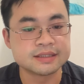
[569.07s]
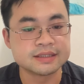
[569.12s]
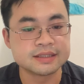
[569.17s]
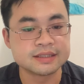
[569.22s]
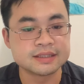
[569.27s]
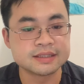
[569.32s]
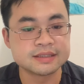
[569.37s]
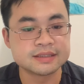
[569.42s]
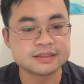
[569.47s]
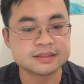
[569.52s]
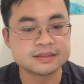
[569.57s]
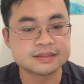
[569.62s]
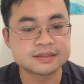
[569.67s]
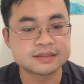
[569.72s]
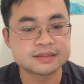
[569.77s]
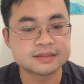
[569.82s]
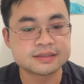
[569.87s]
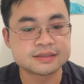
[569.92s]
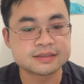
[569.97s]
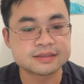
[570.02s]

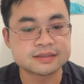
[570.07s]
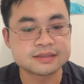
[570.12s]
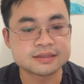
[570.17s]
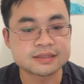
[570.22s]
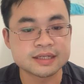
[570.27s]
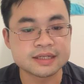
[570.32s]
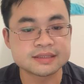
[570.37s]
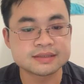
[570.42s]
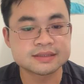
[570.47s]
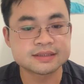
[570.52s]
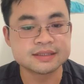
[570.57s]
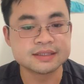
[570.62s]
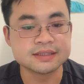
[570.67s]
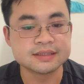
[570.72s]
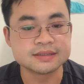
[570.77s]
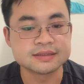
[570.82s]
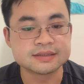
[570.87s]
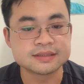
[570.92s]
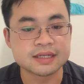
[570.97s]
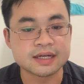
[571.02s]

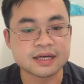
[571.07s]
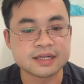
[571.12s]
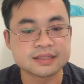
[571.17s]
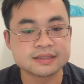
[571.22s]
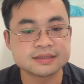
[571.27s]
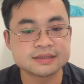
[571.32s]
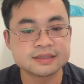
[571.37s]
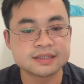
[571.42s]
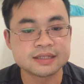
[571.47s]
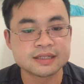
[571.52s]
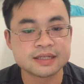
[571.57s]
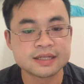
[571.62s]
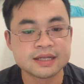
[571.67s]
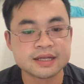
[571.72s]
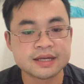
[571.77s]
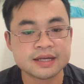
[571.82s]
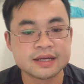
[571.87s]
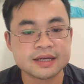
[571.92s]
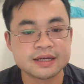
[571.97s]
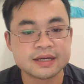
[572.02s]
intestines and
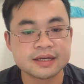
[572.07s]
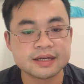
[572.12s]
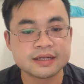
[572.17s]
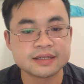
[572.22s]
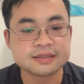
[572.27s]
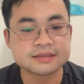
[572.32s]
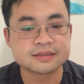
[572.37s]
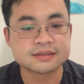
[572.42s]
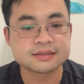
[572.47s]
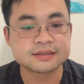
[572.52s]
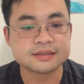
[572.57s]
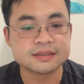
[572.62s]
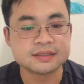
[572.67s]
is